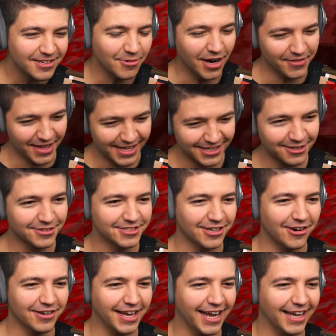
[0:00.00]
Why, thank you.
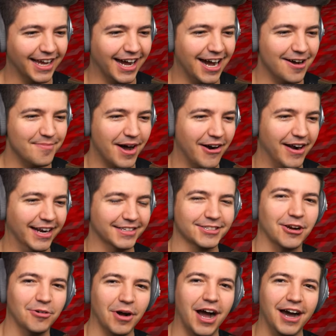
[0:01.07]
So, okay. Um, all right.
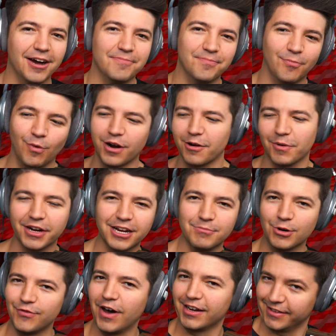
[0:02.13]
So, um, we're, we're going
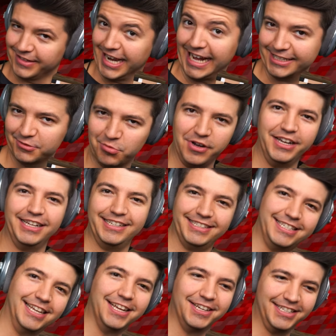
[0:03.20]
to move on to the next way
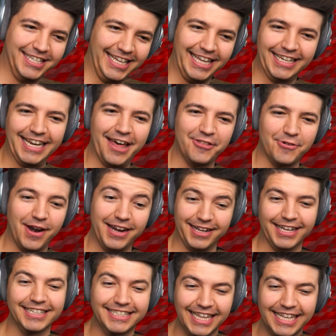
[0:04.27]
to, to get netherite because